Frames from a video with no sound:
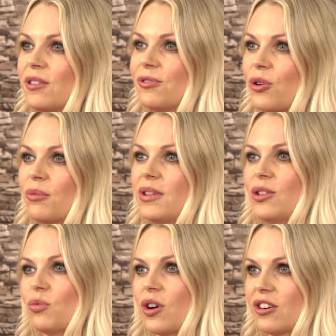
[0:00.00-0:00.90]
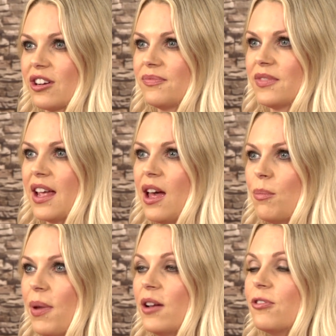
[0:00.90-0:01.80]
Benfotiamine work?
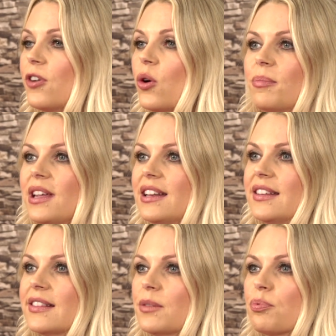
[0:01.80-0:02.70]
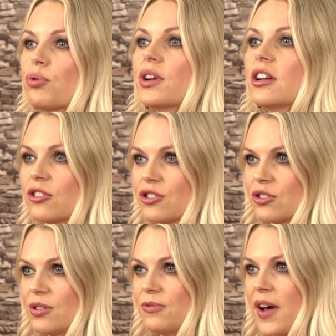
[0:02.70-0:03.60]
Benfotiamine is the
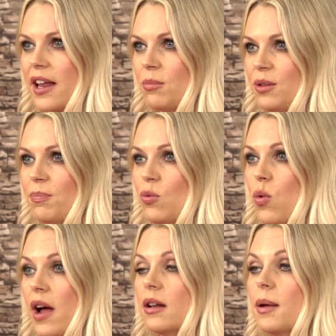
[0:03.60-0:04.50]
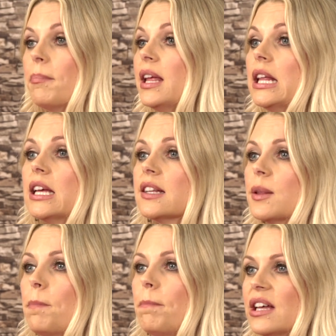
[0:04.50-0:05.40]
precursor to vitamin B1, meaning it
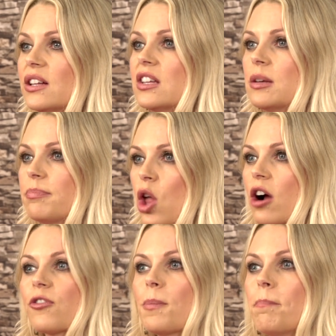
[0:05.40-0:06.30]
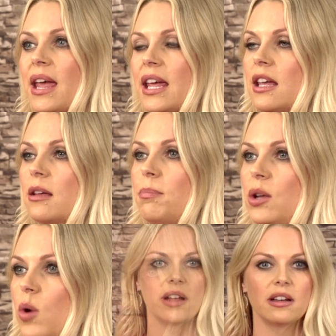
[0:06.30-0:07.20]
is the building block for making
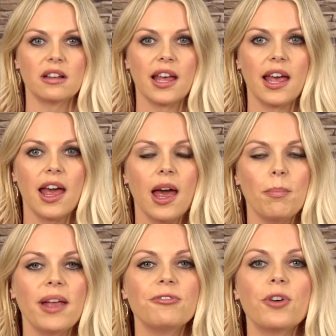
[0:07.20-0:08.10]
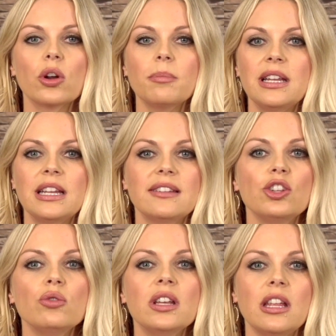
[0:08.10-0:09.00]
B1. Benfotiamine is
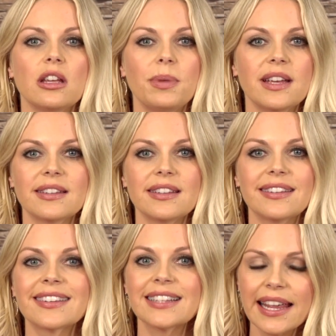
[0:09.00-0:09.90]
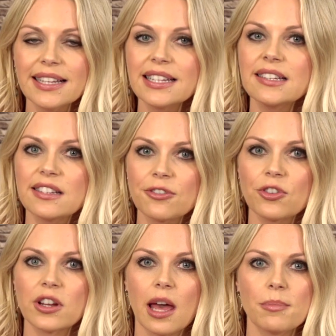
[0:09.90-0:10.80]
unique because its slightly
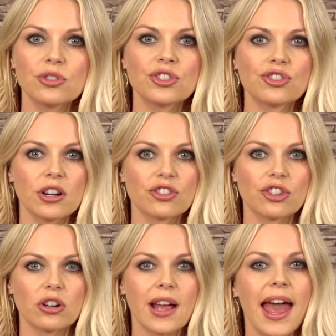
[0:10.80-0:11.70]
different chemical structure